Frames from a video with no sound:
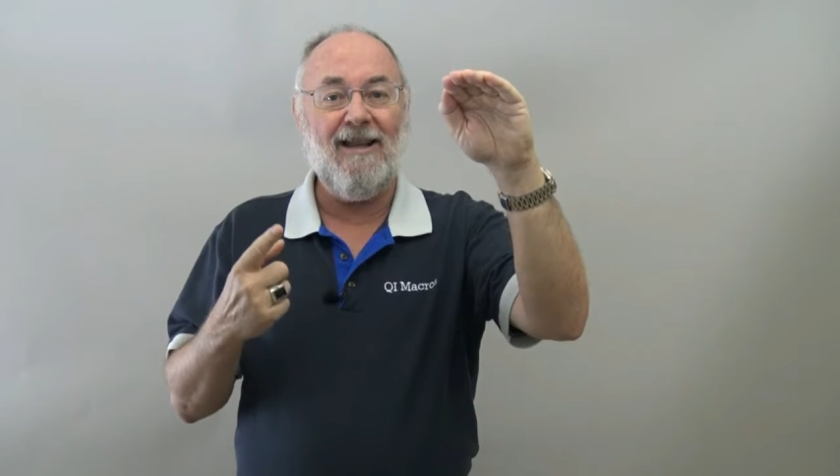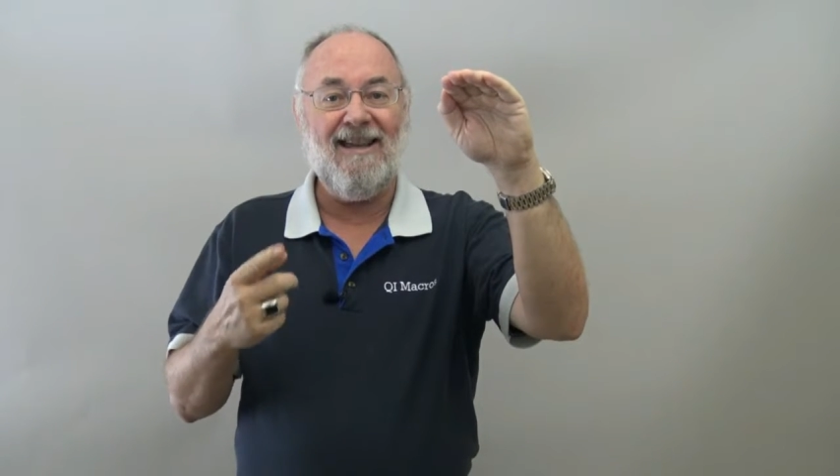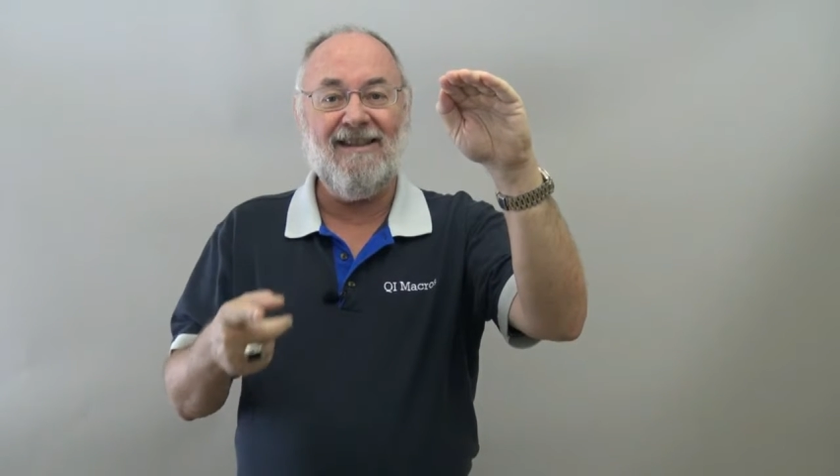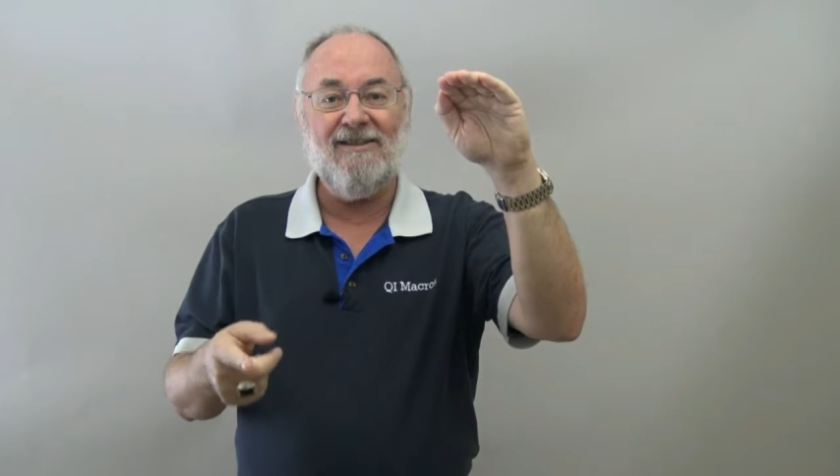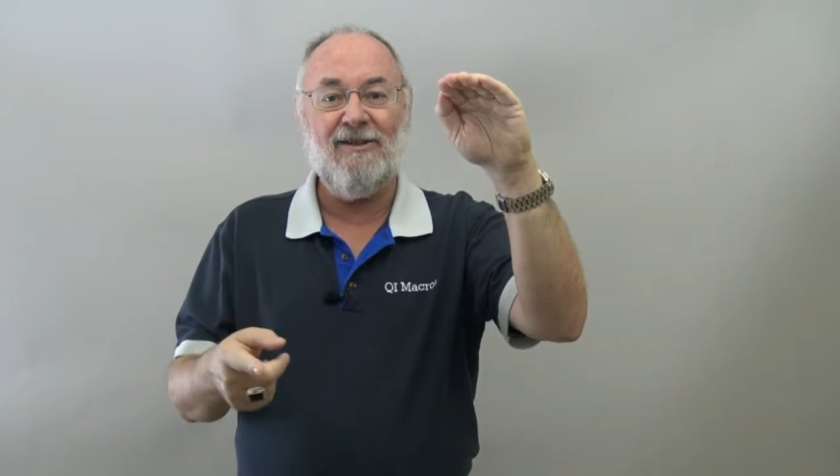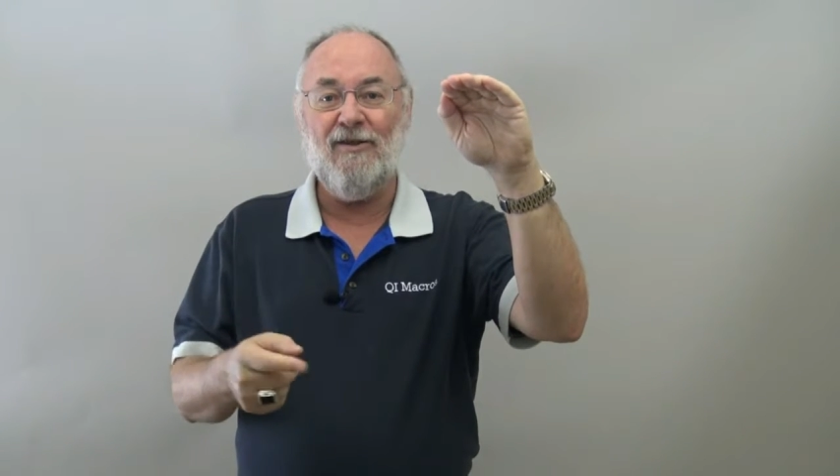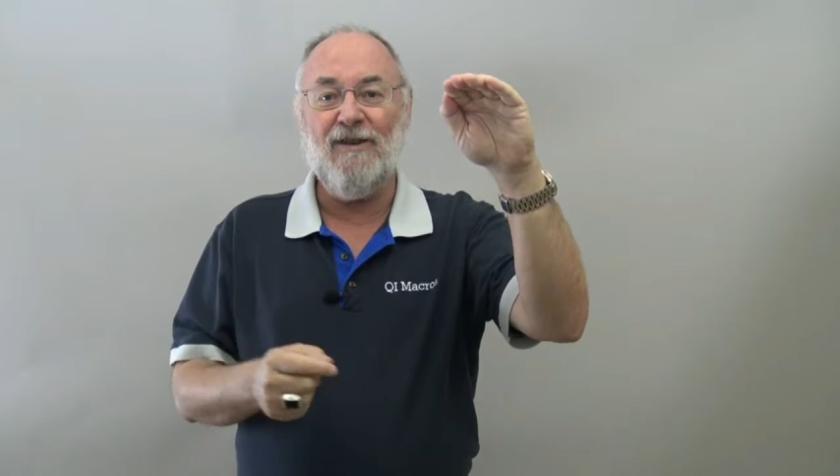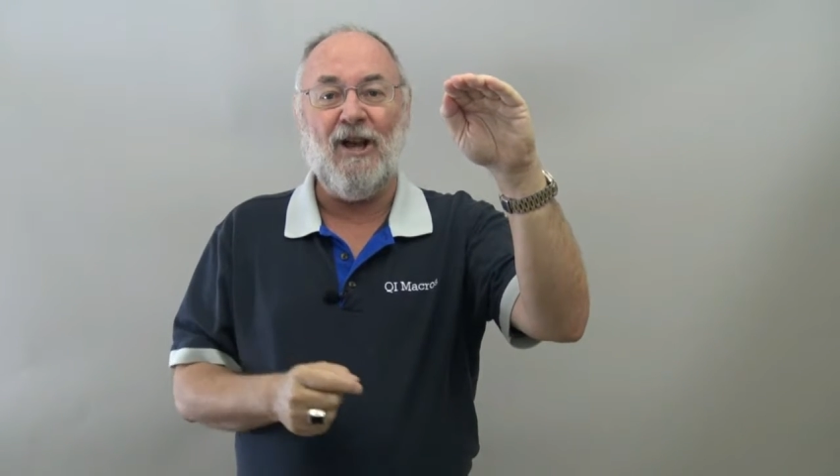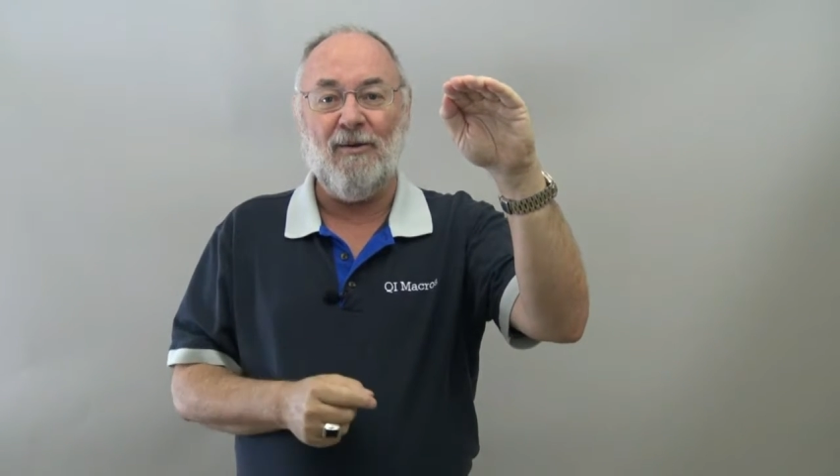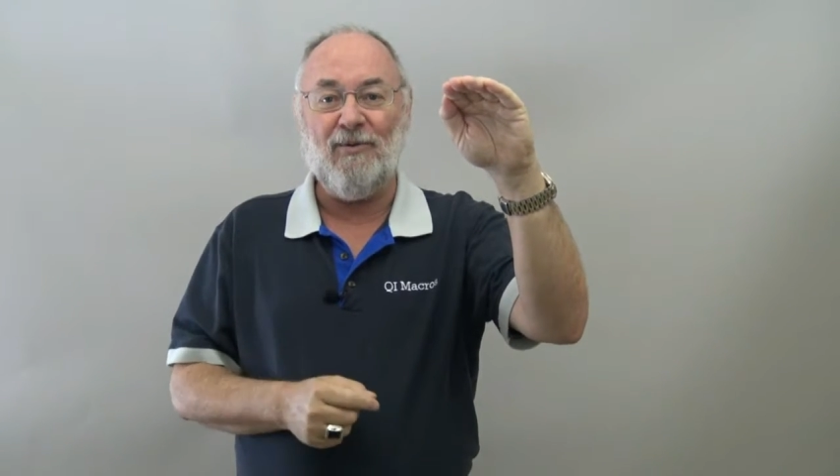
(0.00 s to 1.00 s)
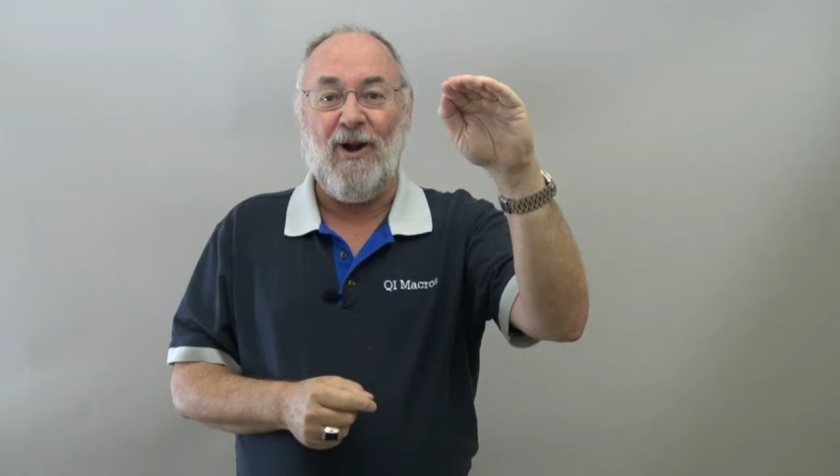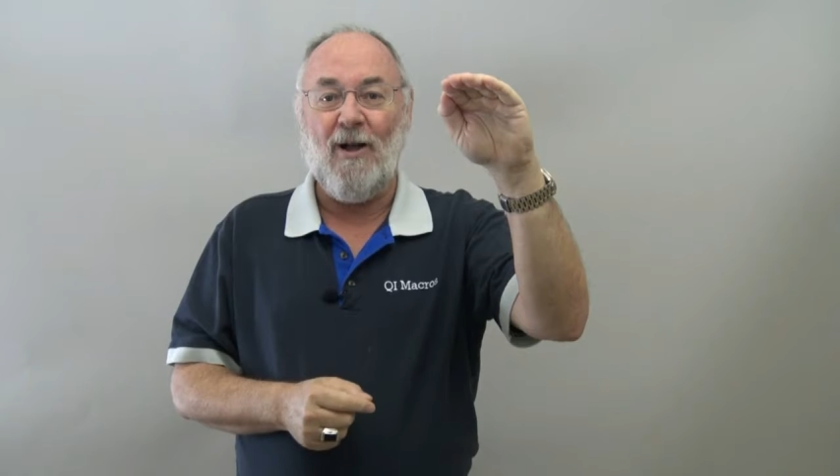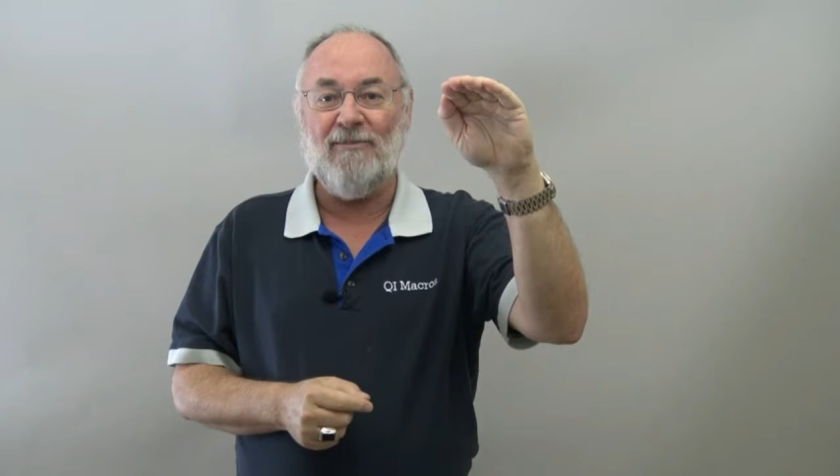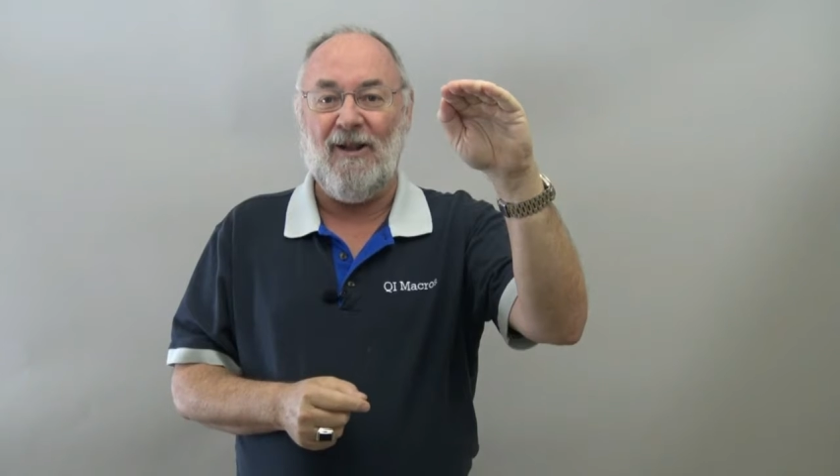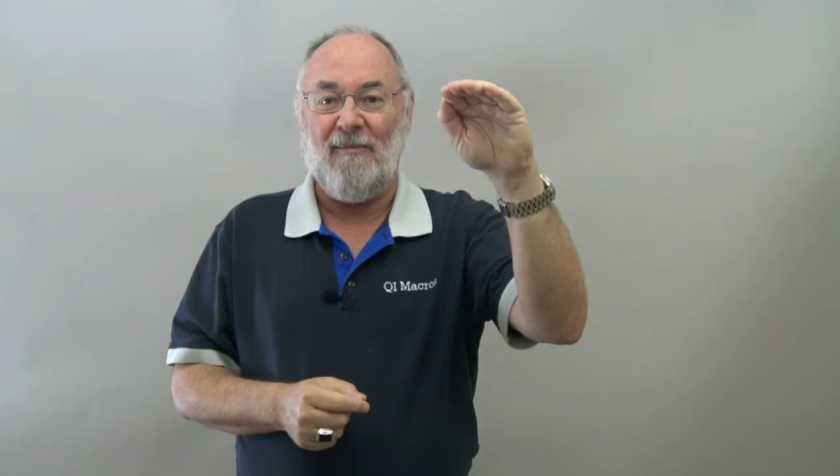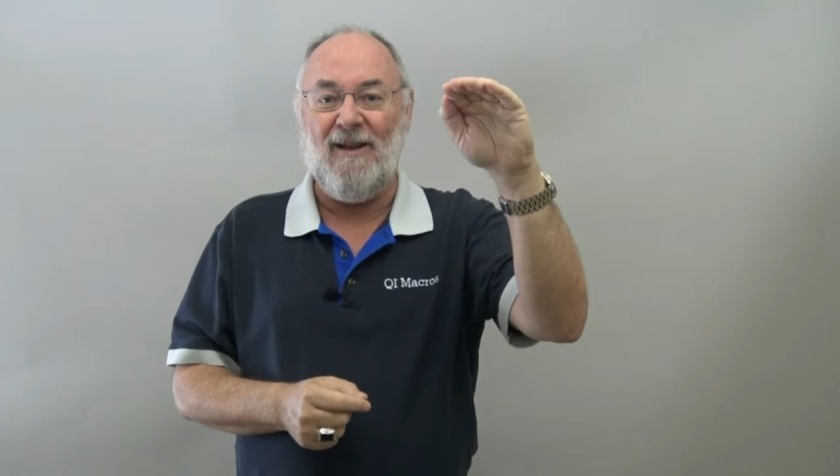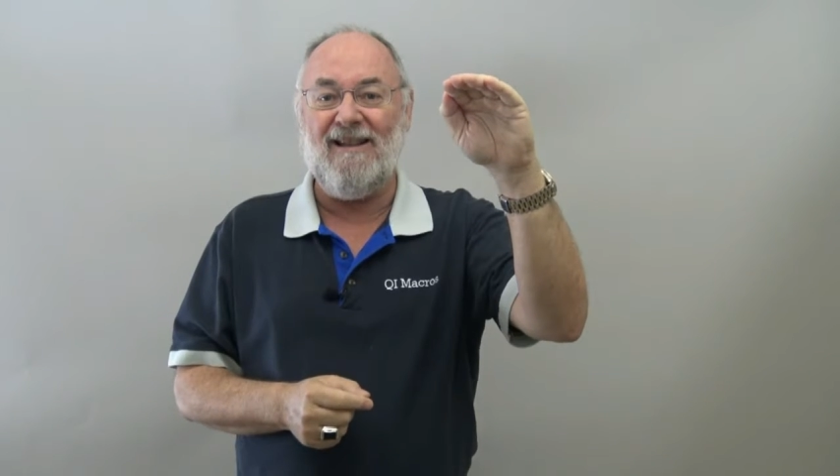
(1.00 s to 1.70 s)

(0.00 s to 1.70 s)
head, you've got a problem,